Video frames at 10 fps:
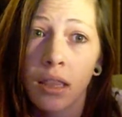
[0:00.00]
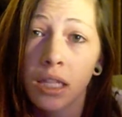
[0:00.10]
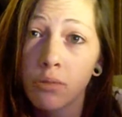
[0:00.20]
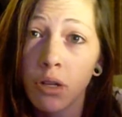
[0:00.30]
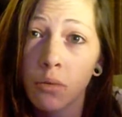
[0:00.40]

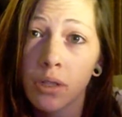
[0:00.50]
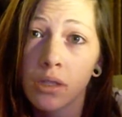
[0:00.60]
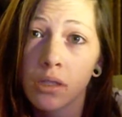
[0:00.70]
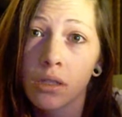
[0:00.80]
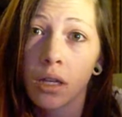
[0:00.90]
This one
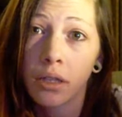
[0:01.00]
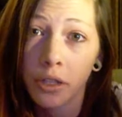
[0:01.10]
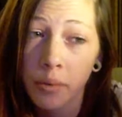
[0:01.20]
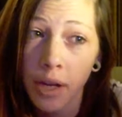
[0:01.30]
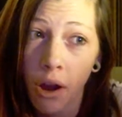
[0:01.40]
was a
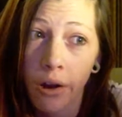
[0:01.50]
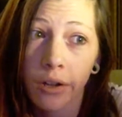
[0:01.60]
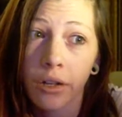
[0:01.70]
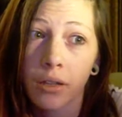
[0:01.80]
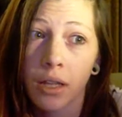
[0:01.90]
little bit
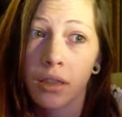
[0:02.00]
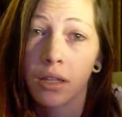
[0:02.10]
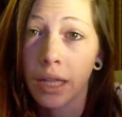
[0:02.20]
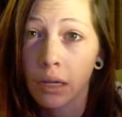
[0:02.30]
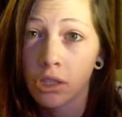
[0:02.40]
harder than the
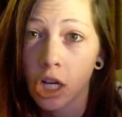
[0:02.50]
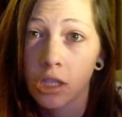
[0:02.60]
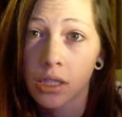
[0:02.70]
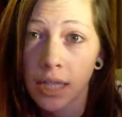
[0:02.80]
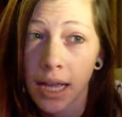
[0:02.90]
language
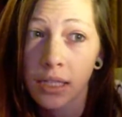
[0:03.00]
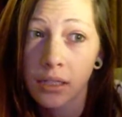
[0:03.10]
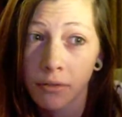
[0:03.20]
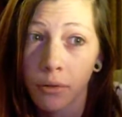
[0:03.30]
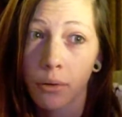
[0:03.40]
arts
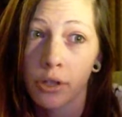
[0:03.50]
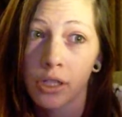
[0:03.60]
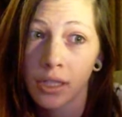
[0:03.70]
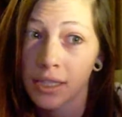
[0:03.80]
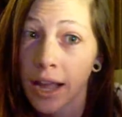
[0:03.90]
test, of
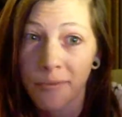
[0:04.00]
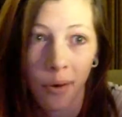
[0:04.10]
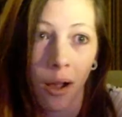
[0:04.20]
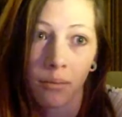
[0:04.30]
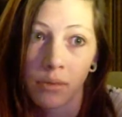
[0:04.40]
course, because I have
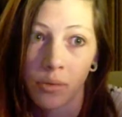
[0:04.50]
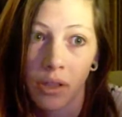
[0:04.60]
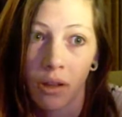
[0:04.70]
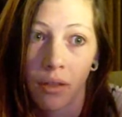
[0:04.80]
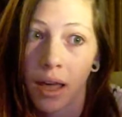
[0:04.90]
problems
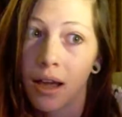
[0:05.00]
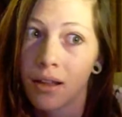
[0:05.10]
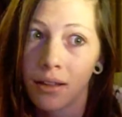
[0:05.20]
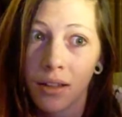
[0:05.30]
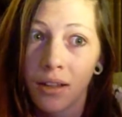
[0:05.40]
with all that.